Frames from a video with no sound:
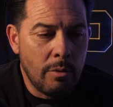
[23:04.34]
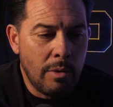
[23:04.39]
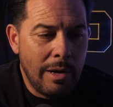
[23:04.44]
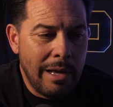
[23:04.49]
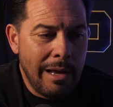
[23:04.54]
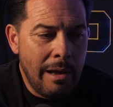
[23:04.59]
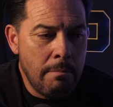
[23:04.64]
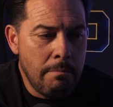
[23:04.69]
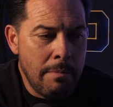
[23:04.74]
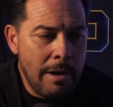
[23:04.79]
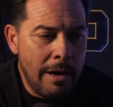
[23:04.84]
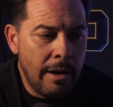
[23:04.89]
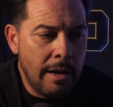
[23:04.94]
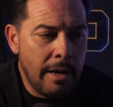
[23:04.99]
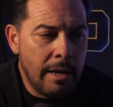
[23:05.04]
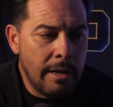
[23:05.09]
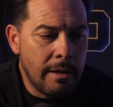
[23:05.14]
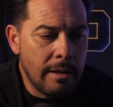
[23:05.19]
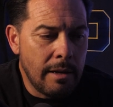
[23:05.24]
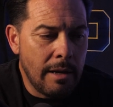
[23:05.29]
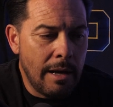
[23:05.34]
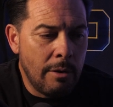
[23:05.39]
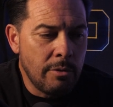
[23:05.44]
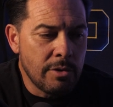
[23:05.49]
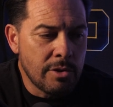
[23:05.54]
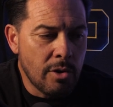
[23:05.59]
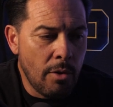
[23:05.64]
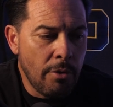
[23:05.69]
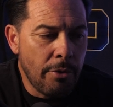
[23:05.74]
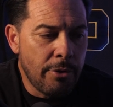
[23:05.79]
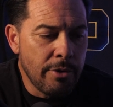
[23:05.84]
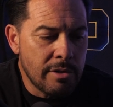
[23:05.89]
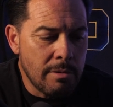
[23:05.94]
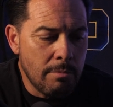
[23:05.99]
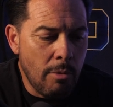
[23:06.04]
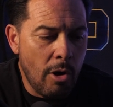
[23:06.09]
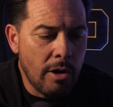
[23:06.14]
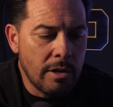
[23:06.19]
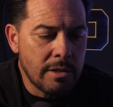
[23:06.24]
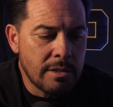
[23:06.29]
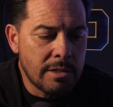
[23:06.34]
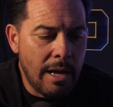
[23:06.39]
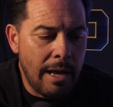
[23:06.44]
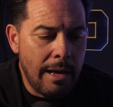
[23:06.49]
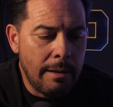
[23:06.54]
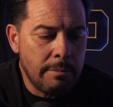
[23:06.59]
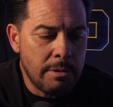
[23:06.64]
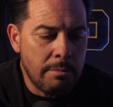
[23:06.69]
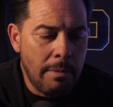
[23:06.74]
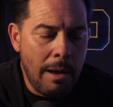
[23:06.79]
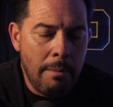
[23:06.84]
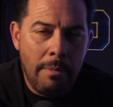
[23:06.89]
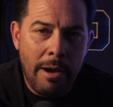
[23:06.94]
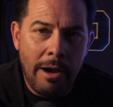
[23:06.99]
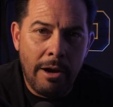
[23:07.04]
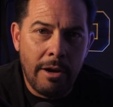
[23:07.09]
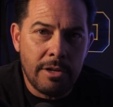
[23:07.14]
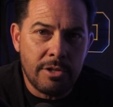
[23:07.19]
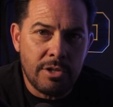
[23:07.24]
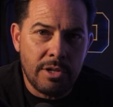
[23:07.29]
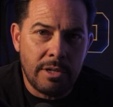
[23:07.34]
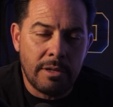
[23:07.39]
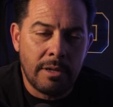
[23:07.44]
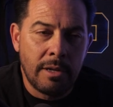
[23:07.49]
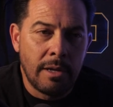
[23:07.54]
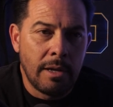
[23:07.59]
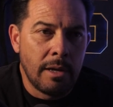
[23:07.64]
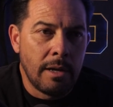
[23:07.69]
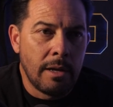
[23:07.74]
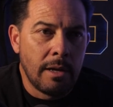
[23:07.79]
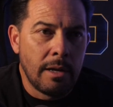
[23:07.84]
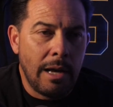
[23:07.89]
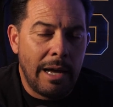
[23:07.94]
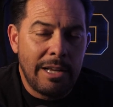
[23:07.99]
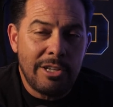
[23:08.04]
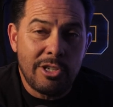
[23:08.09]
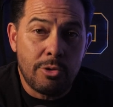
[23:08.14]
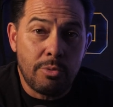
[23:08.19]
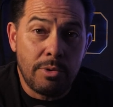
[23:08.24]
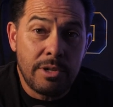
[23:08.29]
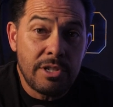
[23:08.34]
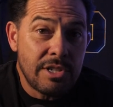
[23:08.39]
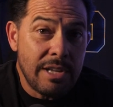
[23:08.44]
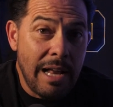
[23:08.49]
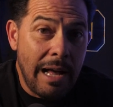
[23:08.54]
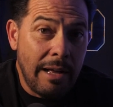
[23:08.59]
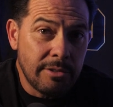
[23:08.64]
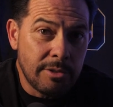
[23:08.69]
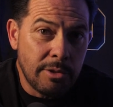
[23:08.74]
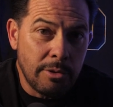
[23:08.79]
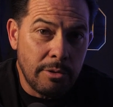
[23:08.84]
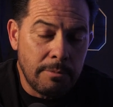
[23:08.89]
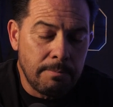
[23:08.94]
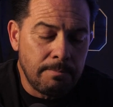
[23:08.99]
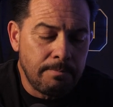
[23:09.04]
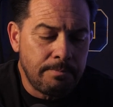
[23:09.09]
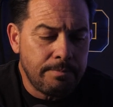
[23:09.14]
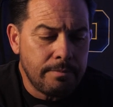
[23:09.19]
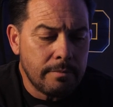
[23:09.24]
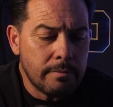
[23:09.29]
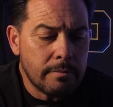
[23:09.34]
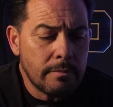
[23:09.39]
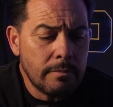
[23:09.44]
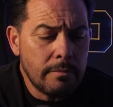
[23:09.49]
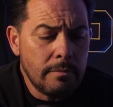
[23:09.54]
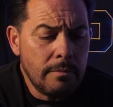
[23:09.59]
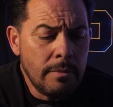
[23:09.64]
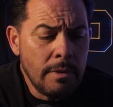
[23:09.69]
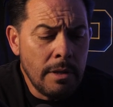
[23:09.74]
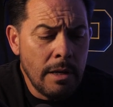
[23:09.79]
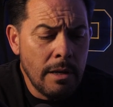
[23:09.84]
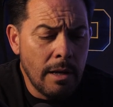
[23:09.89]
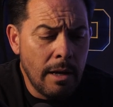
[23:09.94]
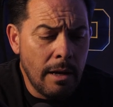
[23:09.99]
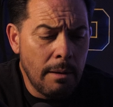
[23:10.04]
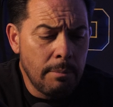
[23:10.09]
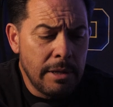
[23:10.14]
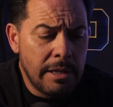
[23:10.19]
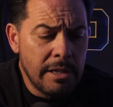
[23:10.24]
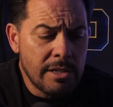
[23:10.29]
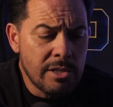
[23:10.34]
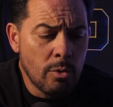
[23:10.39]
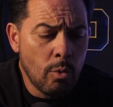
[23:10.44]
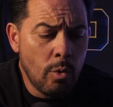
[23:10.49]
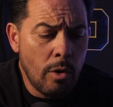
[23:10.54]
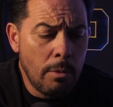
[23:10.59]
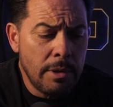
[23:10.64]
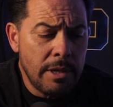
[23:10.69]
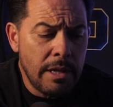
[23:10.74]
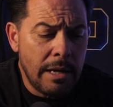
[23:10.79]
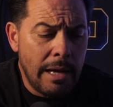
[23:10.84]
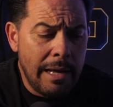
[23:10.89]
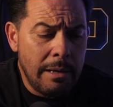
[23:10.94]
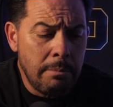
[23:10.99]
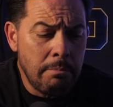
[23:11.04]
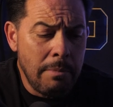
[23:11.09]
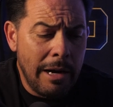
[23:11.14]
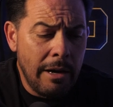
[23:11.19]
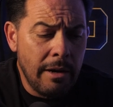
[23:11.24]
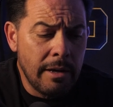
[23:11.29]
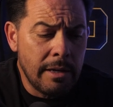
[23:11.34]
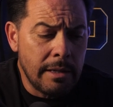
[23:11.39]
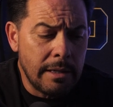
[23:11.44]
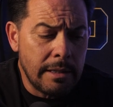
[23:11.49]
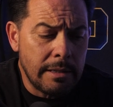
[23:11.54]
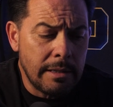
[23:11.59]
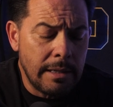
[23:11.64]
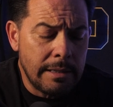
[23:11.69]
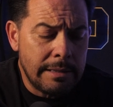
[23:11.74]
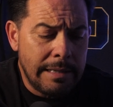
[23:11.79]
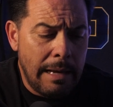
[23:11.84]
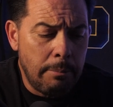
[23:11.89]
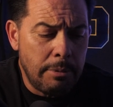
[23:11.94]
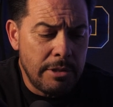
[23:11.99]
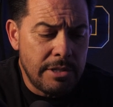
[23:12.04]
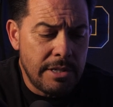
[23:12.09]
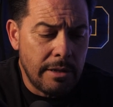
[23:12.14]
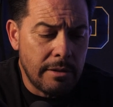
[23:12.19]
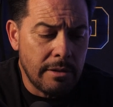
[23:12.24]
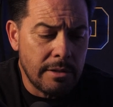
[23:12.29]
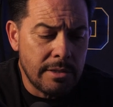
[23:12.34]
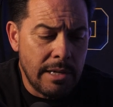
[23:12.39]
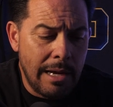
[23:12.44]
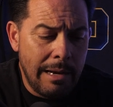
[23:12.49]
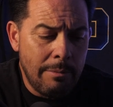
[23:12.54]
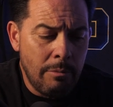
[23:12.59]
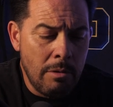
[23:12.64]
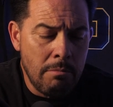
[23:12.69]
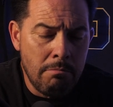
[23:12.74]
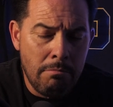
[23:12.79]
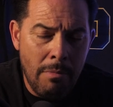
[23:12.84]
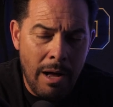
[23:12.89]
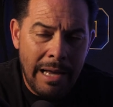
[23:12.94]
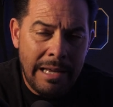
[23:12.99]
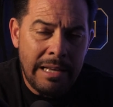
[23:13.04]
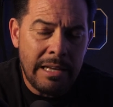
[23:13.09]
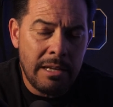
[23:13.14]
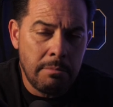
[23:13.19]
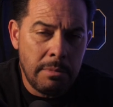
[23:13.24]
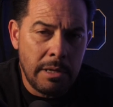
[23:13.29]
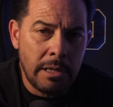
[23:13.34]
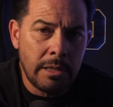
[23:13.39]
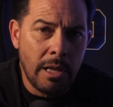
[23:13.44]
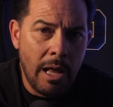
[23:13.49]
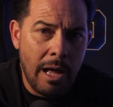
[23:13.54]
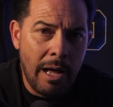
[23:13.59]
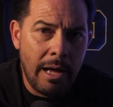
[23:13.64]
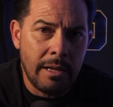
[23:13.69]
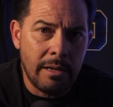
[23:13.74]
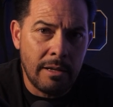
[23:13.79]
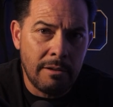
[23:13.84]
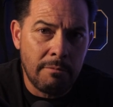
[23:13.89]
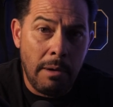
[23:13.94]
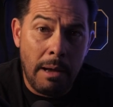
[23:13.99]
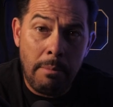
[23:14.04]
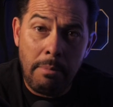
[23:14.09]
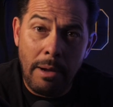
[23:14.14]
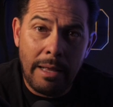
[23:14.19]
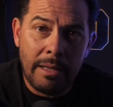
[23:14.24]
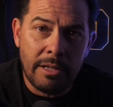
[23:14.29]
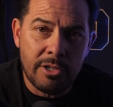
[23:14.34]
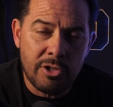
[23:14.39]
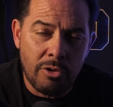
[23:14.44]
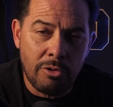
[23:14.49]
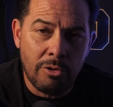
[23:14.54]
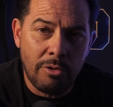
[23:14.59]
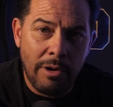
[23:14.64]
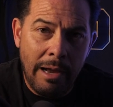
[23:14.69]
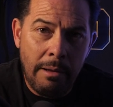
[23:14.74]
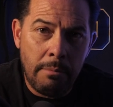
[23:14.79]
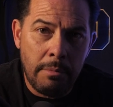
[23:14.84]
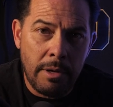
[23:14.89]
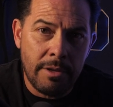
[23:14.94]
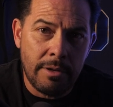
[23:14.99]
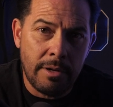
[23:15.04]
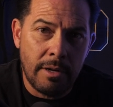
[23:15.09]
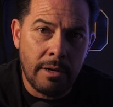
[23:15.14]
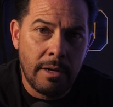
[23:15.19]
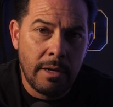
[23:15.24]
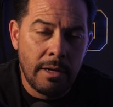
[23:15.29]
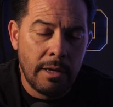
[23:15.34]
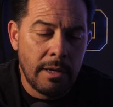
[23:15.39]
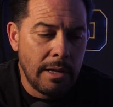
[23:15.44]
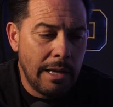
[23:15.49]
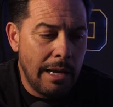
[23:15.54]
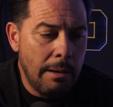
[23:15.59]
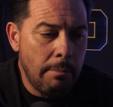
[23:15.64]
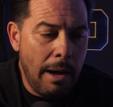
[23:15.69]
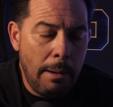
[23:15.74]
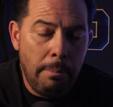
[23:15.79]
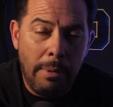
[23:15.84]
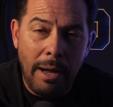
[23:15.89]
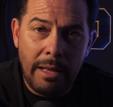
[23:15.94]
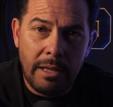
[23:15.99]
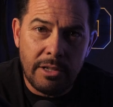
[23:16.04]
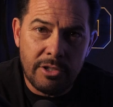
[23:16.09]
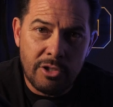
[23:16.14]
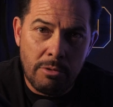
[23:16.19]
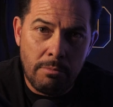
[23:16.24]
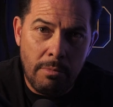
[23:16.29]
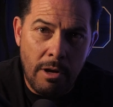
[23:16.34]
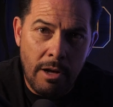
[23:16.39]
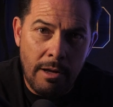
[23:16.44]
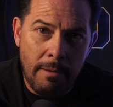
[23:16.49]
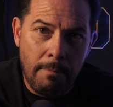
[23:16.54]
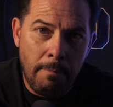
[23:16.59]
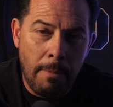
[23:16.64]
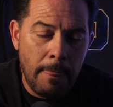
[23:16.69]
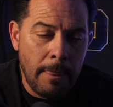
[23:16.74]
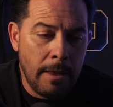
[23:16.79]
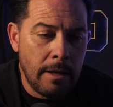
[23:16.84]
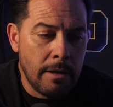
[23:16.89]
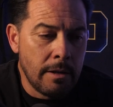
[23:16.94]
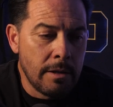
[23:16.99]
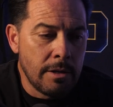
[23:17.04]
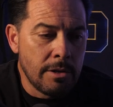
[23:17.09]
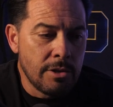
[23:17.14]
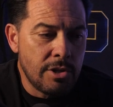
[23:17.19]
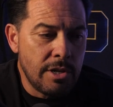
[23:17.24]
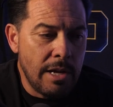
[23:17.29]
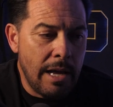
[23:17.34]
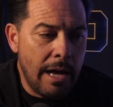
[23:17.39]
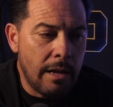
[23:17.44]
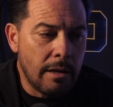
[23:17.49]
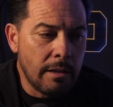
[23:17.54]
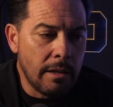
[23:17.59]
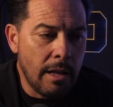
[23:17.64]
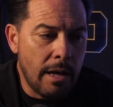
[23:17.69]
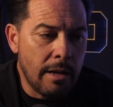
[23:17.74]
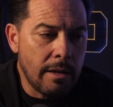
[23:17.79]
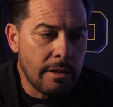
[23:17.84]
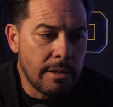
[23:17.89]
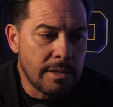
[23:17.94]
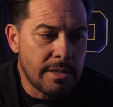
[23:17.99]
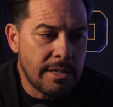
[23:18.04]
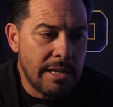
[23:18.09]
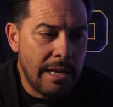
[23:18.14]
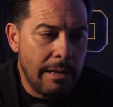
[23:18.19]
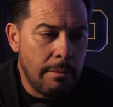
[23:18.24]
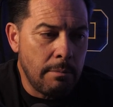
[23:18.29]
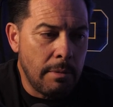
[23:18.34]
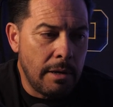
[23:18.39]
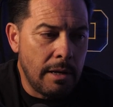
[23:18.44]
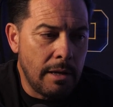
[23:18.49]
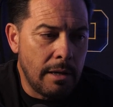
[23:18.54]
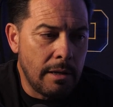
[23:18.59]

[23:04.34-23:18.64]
When I got married, I was going through some hard times in my marriage, and I just reached out to him because the woman that I had married at that particular time reminded me a lot of my biological grandmother and my biological mom. She had a lot of the same